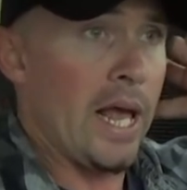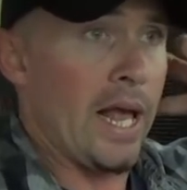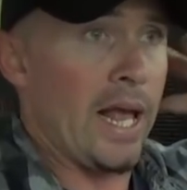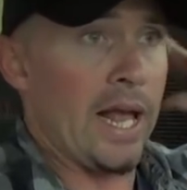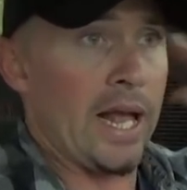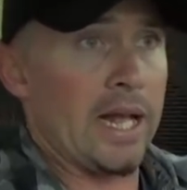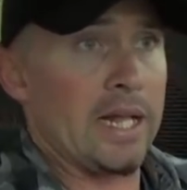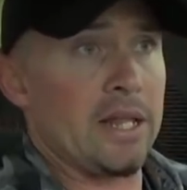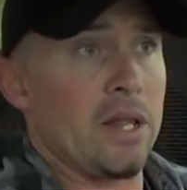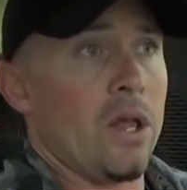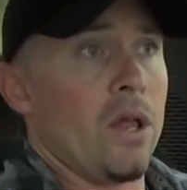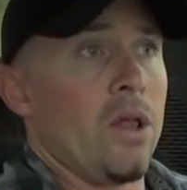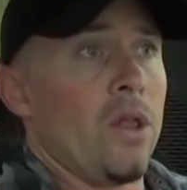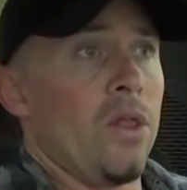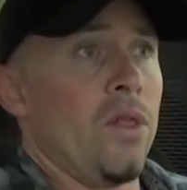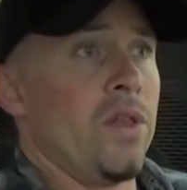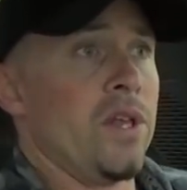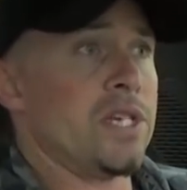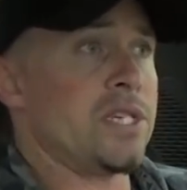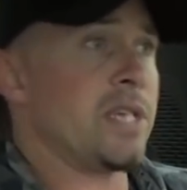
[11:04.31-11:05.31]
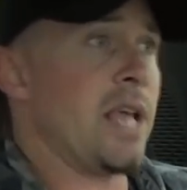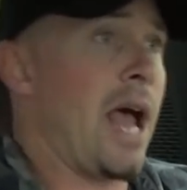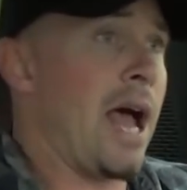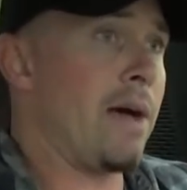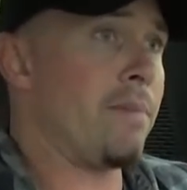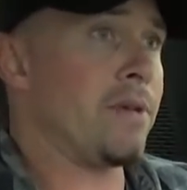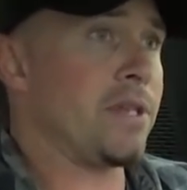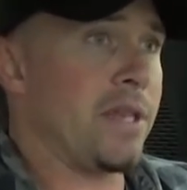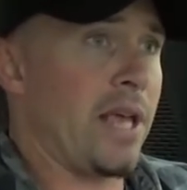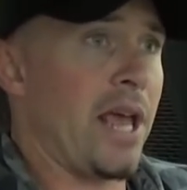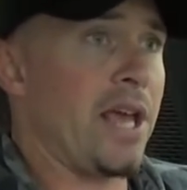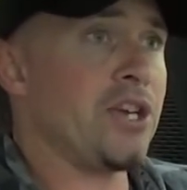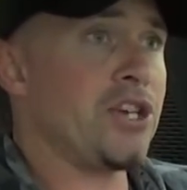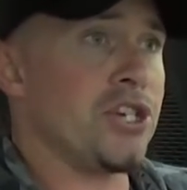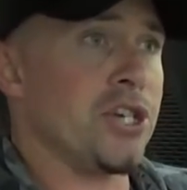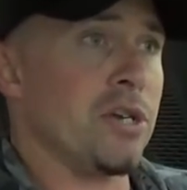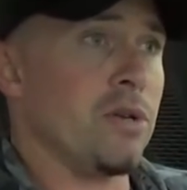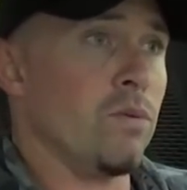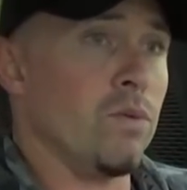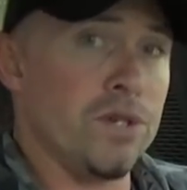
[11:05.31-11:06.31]
And this
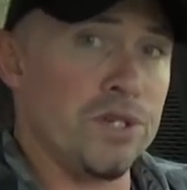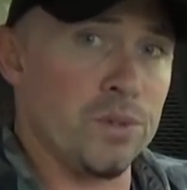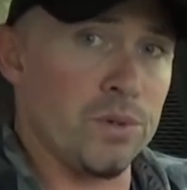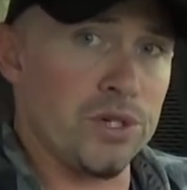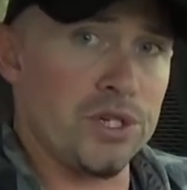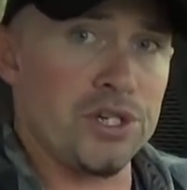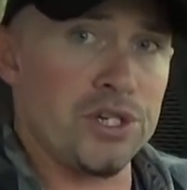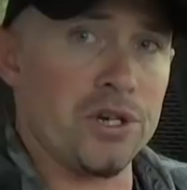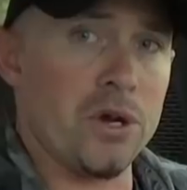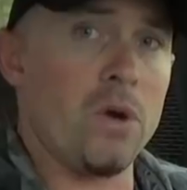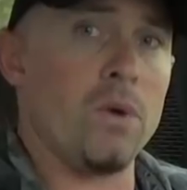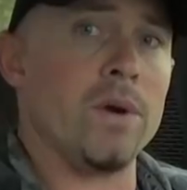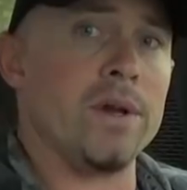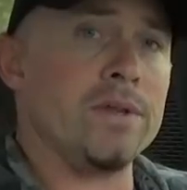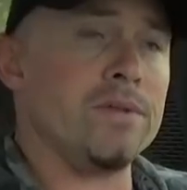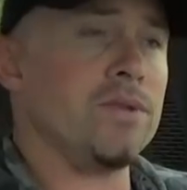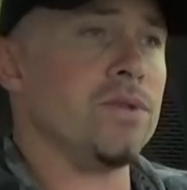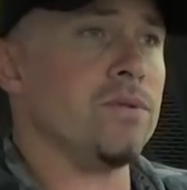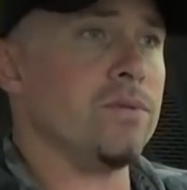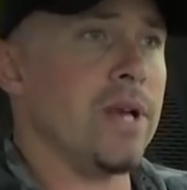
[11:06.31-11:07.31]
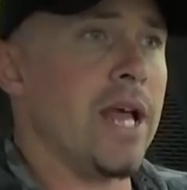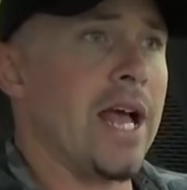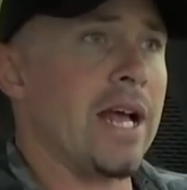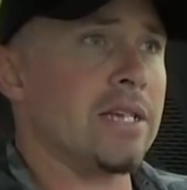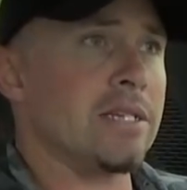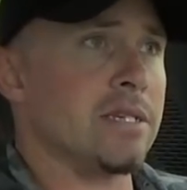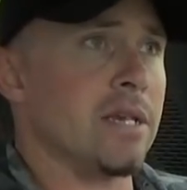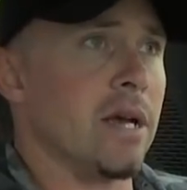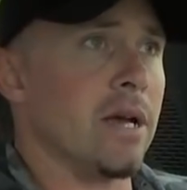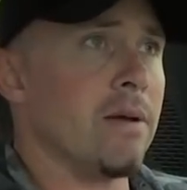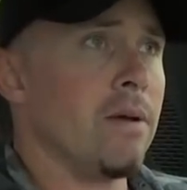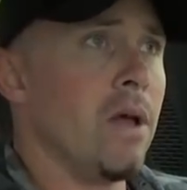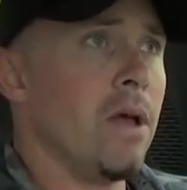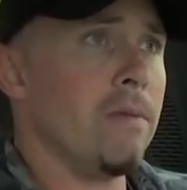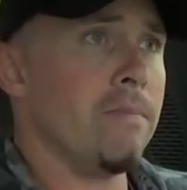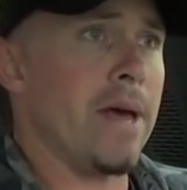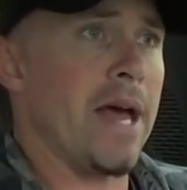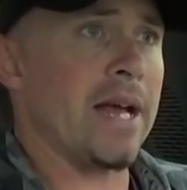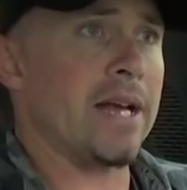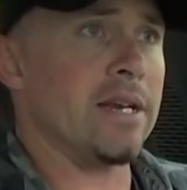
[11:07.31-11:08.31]
habitation, which was shown to NASA
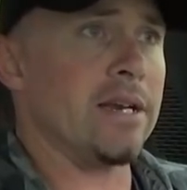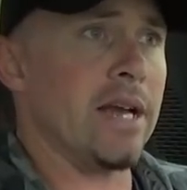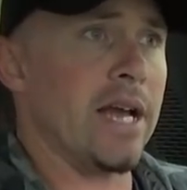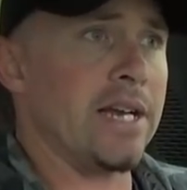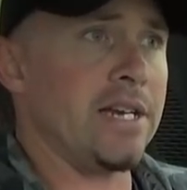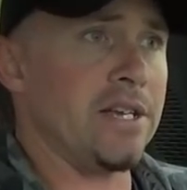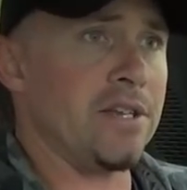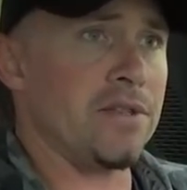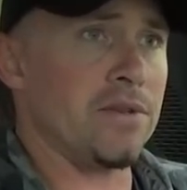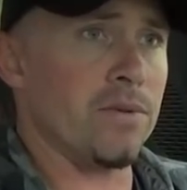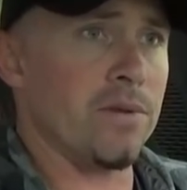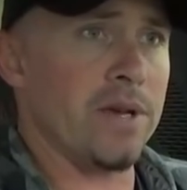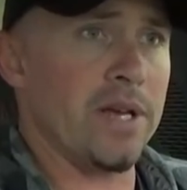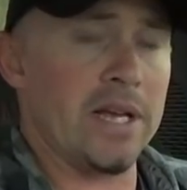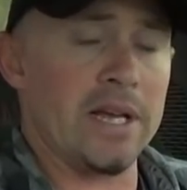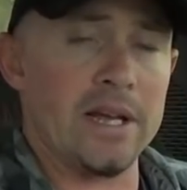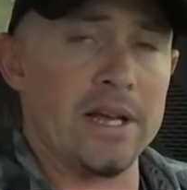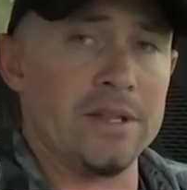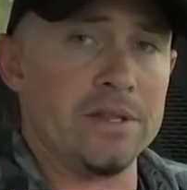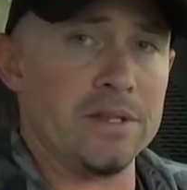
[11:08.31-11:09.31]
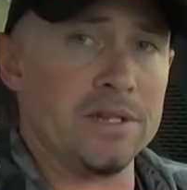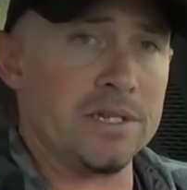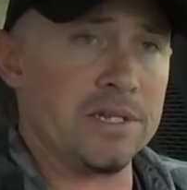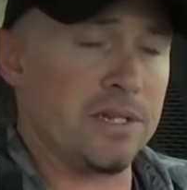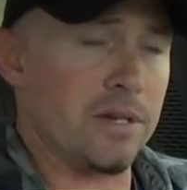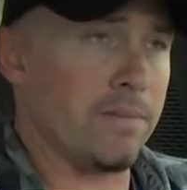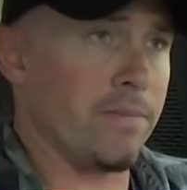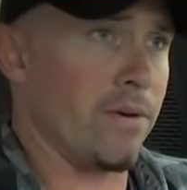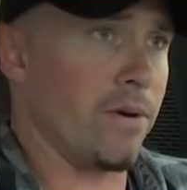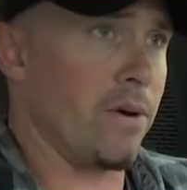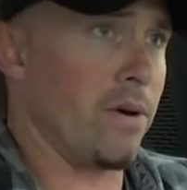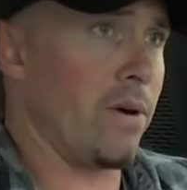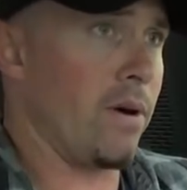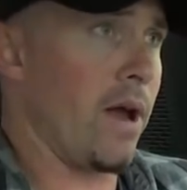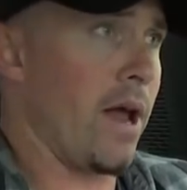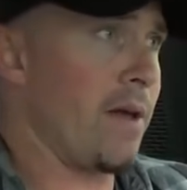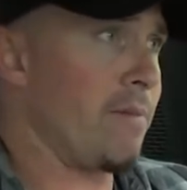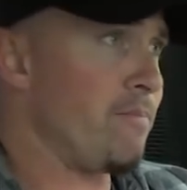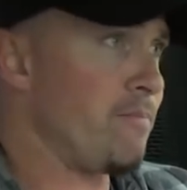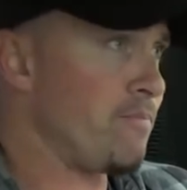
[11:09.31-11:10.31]
back in '93 in December, all
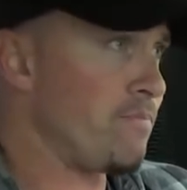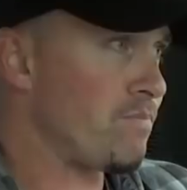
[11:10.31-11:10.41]
right?